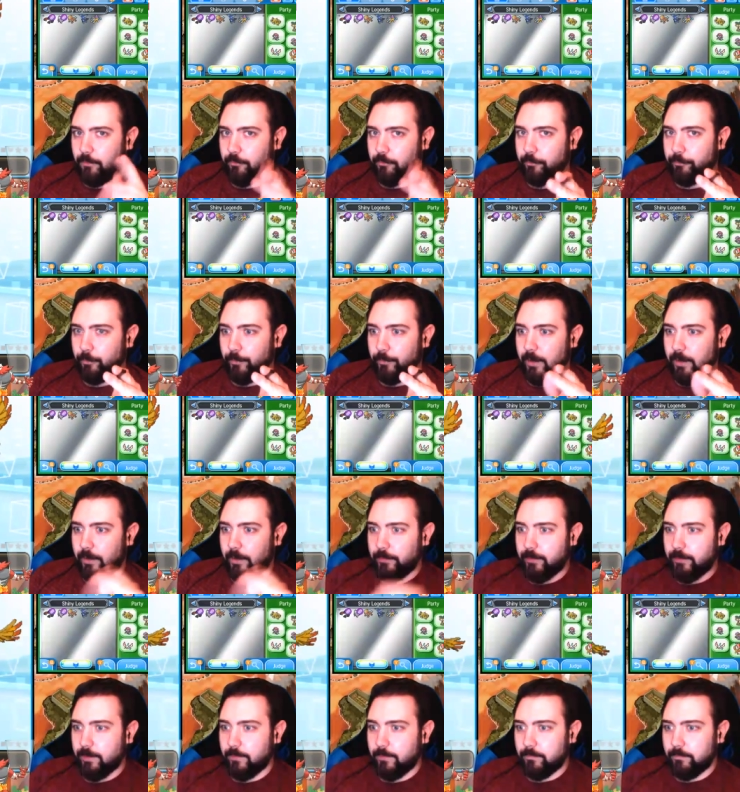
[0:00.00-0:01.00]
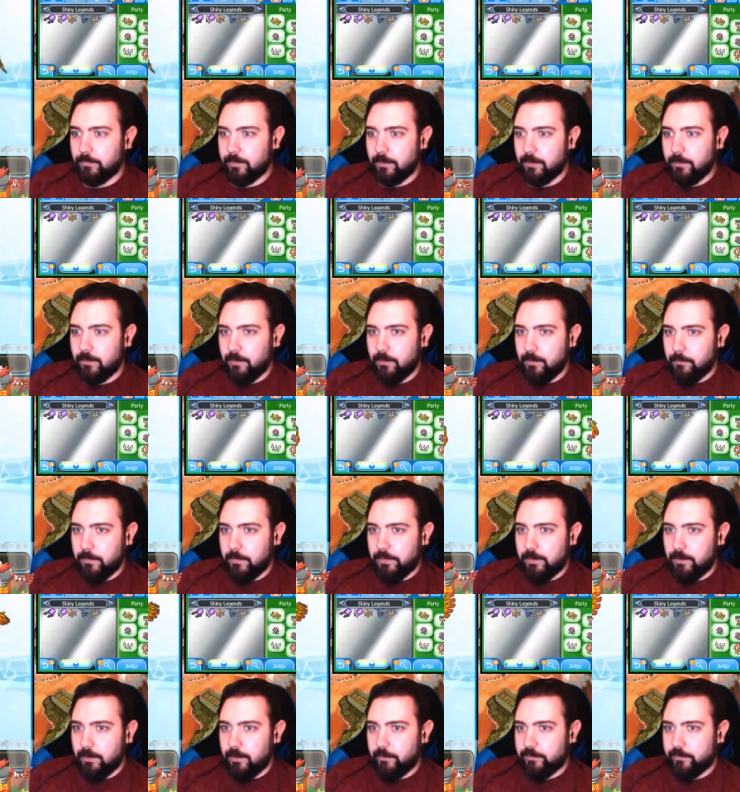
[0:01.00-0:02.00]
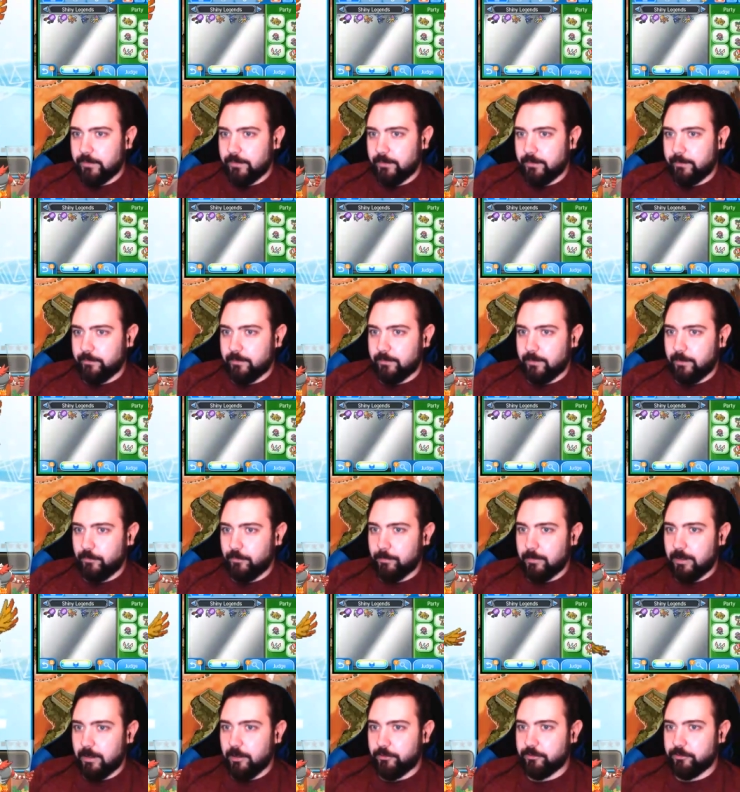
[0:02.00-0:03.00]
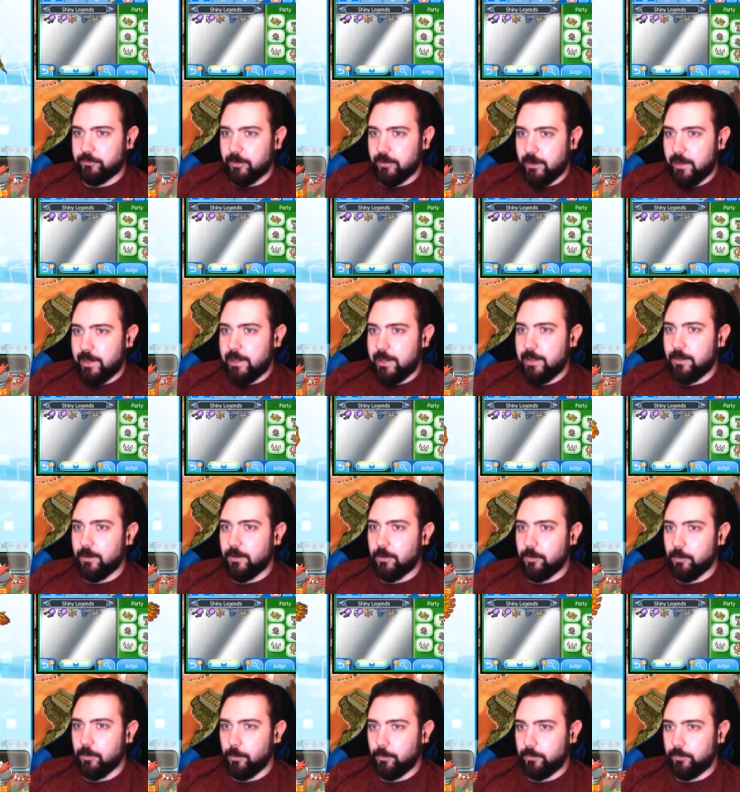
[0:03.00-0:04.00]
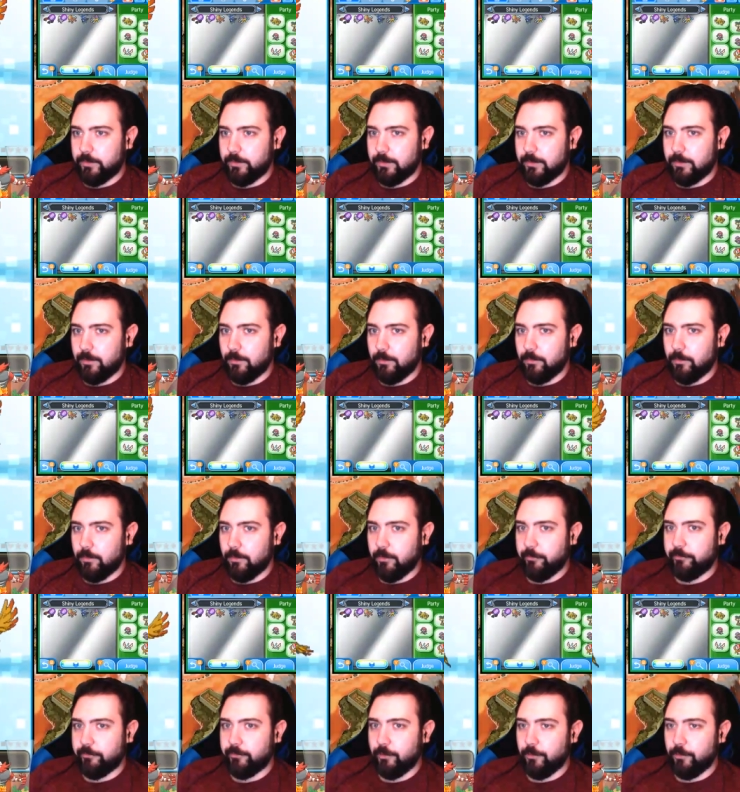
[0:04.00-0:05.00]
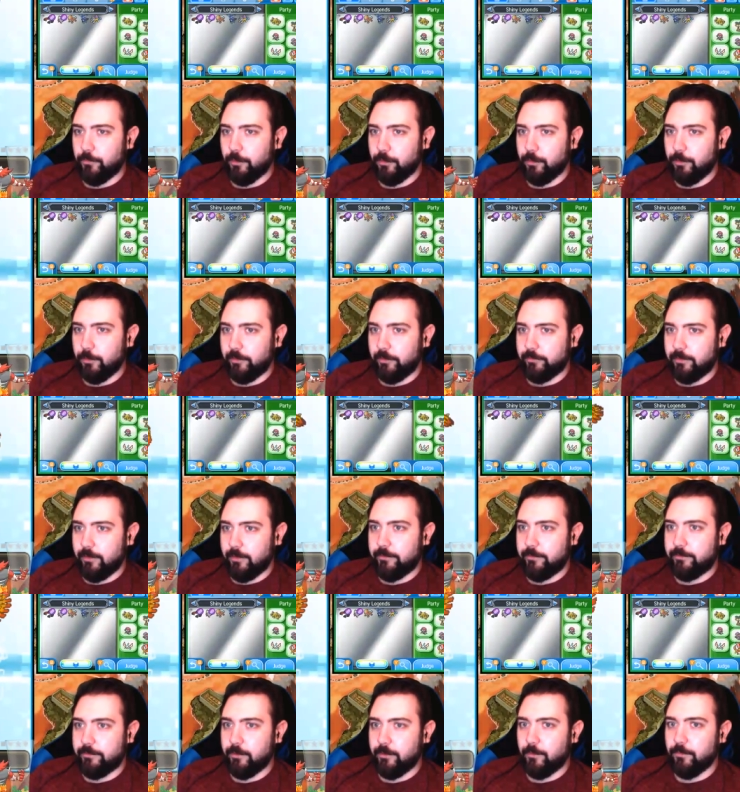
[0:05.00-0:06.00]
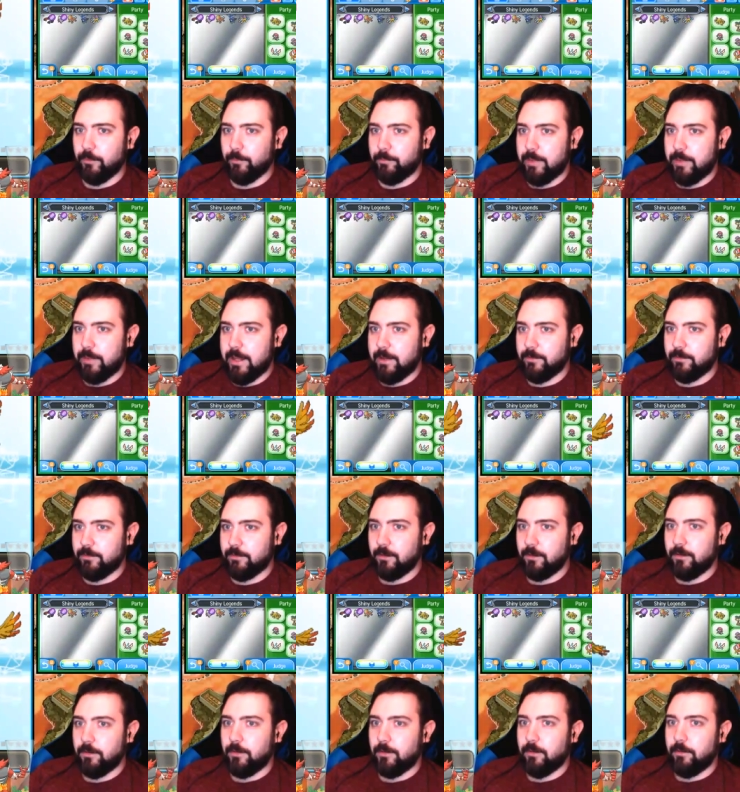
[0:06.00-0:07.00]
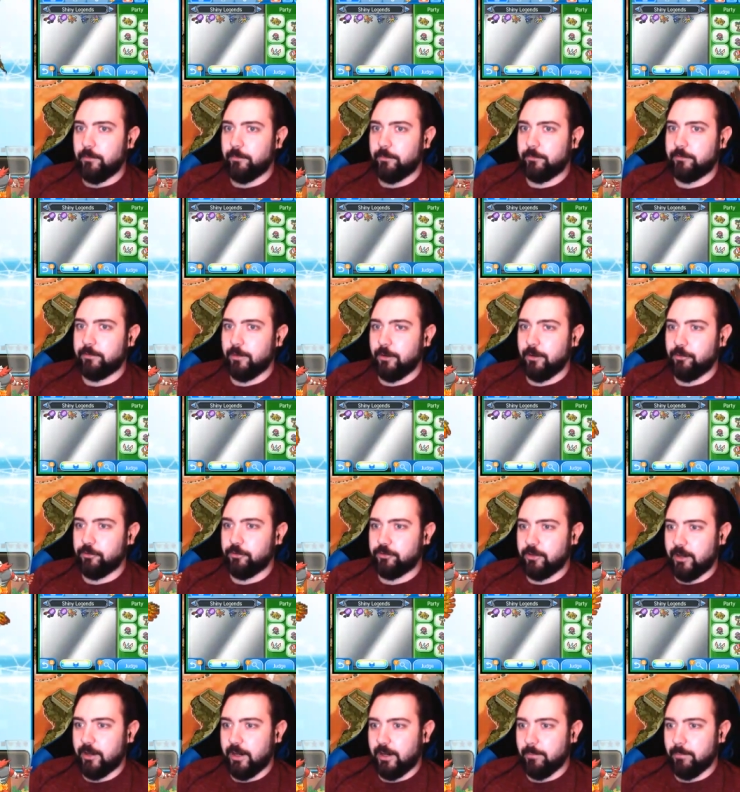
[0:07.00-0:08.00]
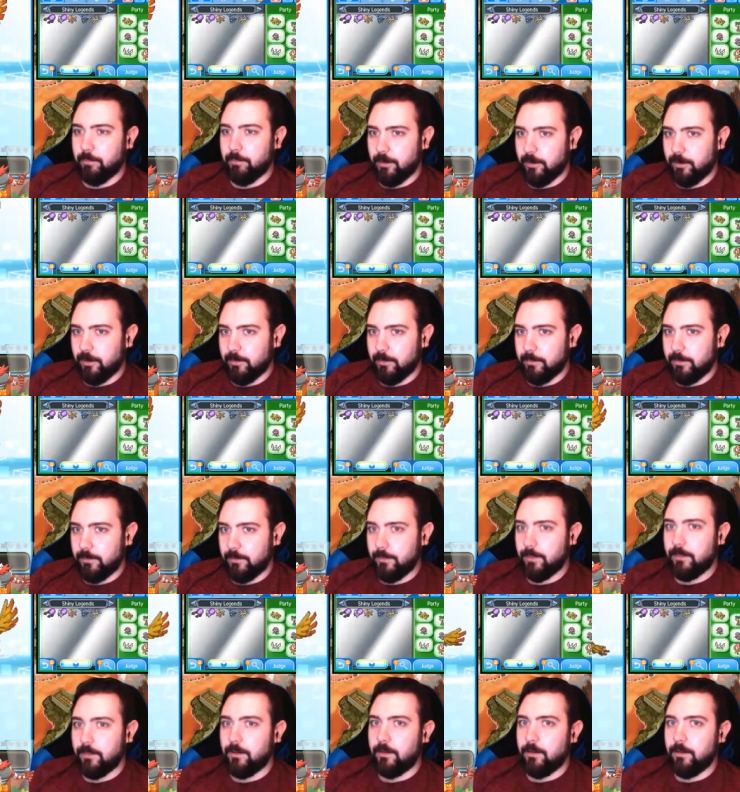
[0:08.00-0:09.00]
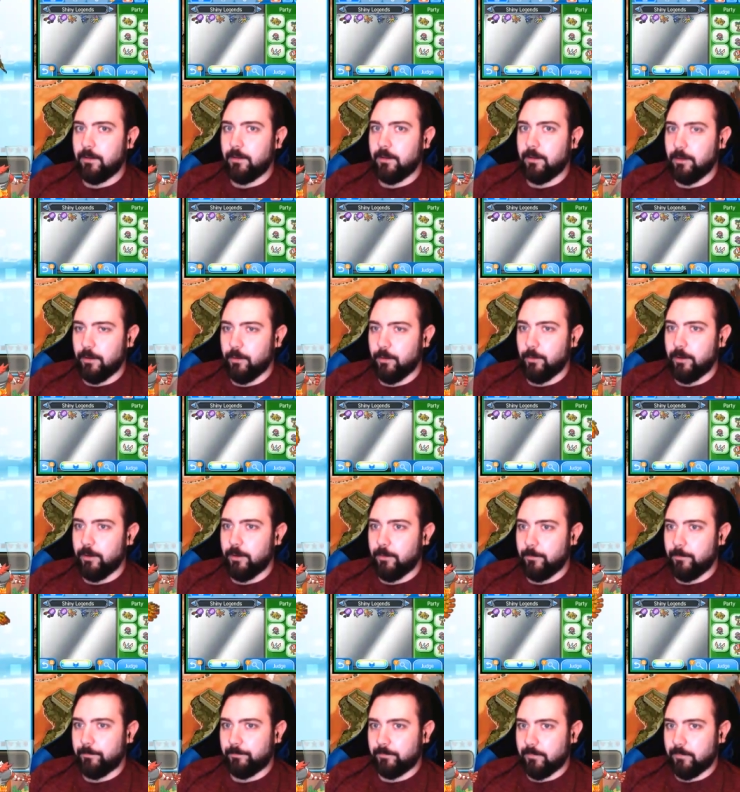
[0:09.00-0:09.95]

Just throwing that out there. But there it is, nonetheless, guys. My shiny, golden, silver-crested, silver-beaked Sunshine Bird Ho-Oh.